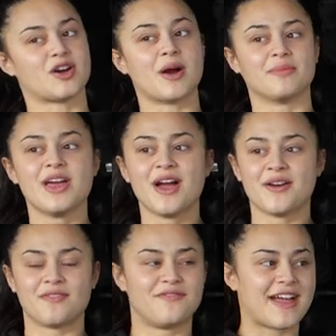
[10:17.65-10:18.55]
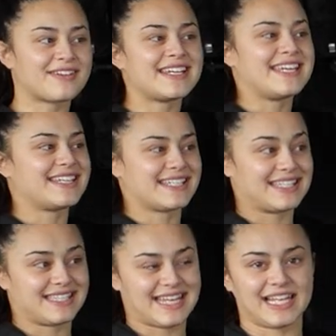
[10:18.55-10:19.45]
So I'm very eager
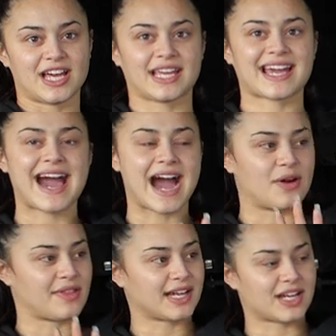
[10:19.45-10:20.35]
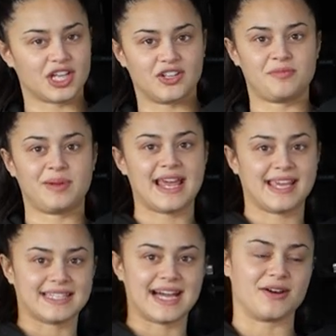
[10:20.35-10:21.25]
to see like how that kind of
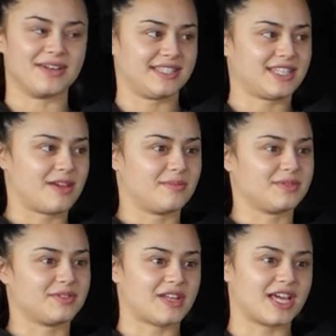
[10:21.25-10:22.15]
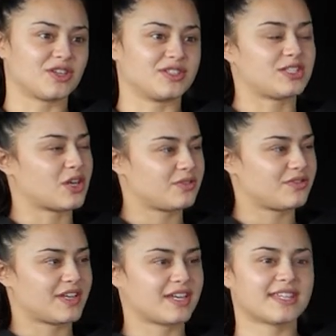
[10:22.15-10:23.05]
plays out in terms of like his toned
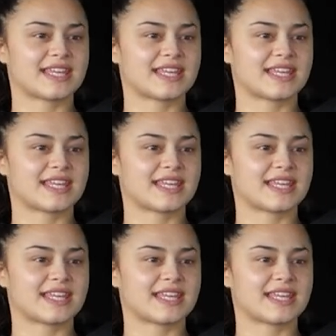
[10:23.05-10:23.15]
figure.